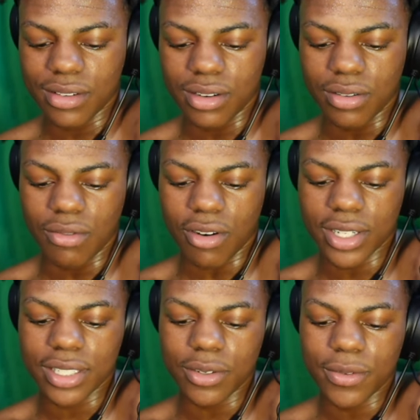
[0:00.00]
Oh,
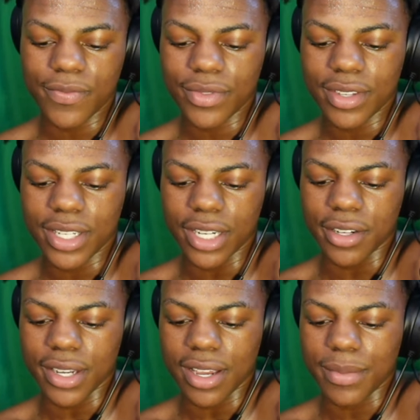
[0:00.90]
Arsenal. Shut
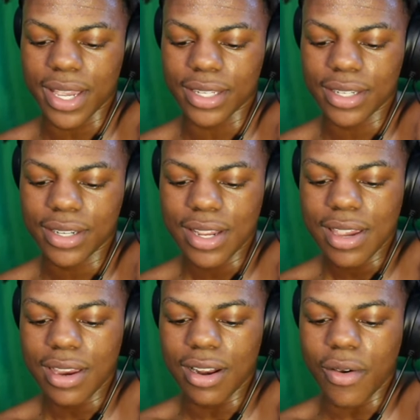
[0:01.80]
your dumb ass.
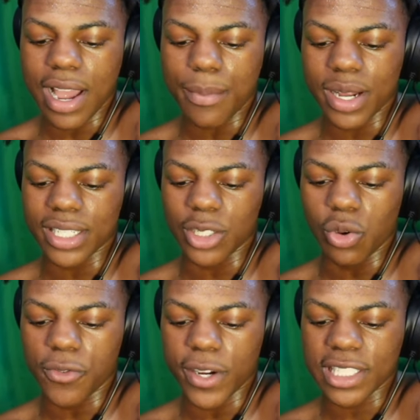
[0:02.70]
You know what? I'm about to just
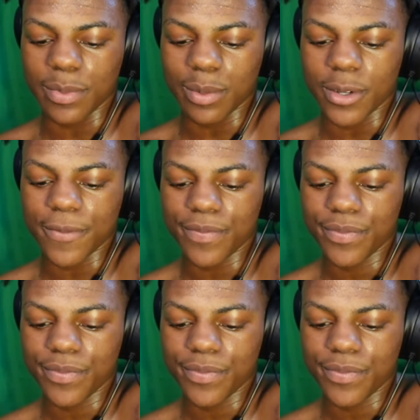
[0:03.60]
do a voice memo.